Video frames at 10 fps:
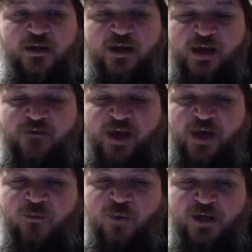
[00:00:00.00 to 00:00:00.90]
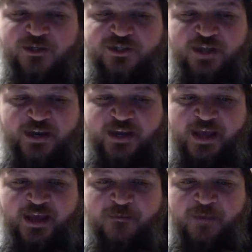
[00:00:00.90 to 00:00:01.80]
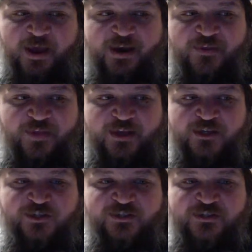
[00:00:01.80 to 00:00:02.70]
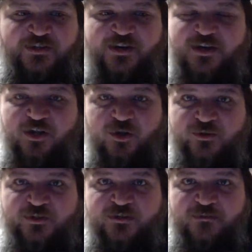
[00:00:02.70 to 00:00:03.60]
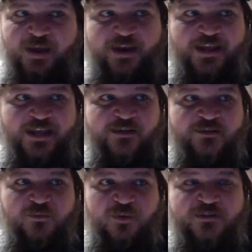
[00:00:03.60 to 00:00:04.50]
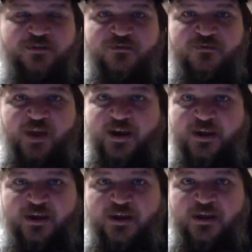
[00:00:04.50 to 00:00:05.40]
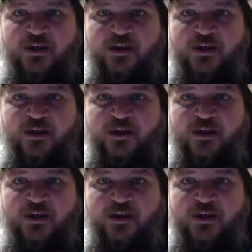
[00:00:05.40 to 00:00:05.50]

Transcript: I watched that game and they just didn't use him, and he just wasn't fighting